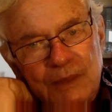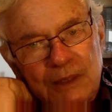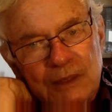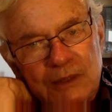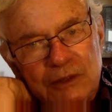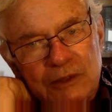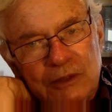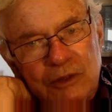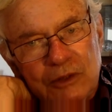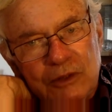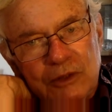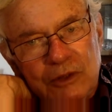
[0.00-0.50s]

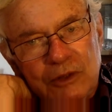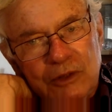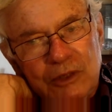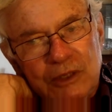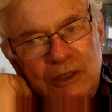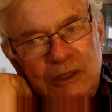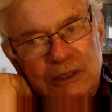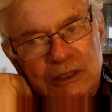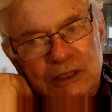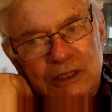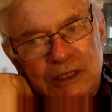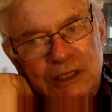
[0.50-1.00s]
so you
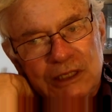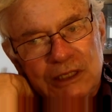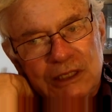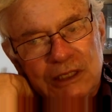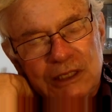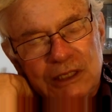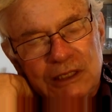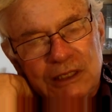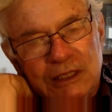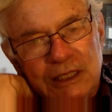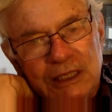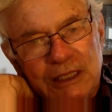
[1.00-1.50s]
can send
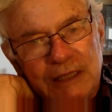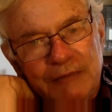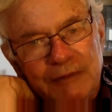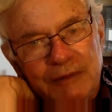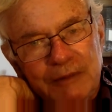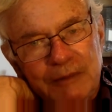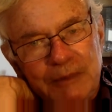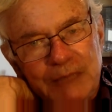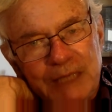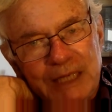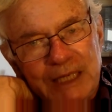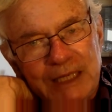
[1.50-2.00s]
it to
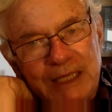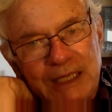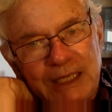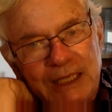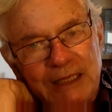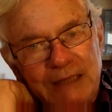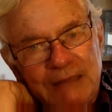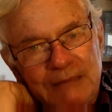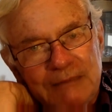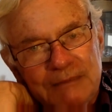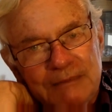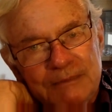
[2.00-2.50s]

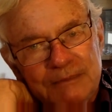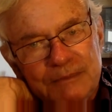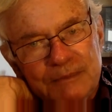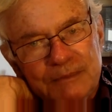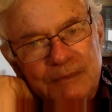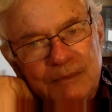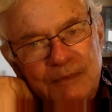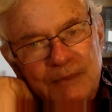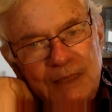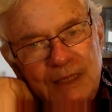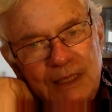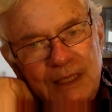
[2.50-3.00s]
everybody
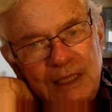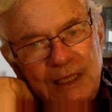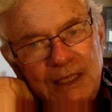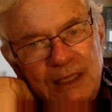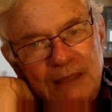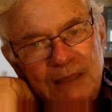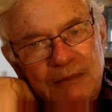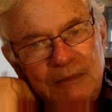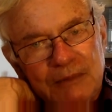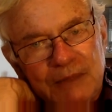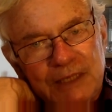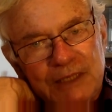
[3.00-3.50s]
how
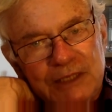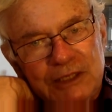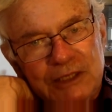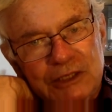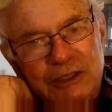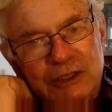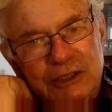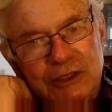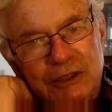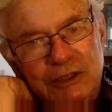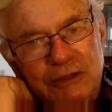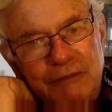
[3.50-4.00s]
to
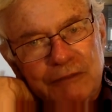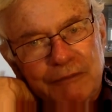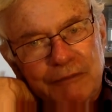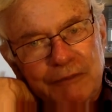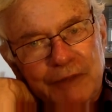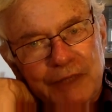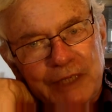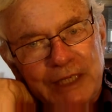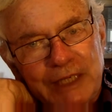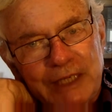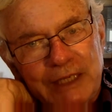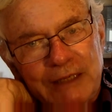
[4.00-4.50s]
register
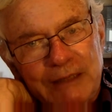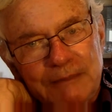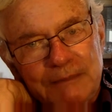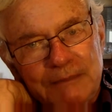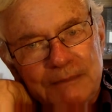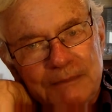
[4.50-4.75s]
free.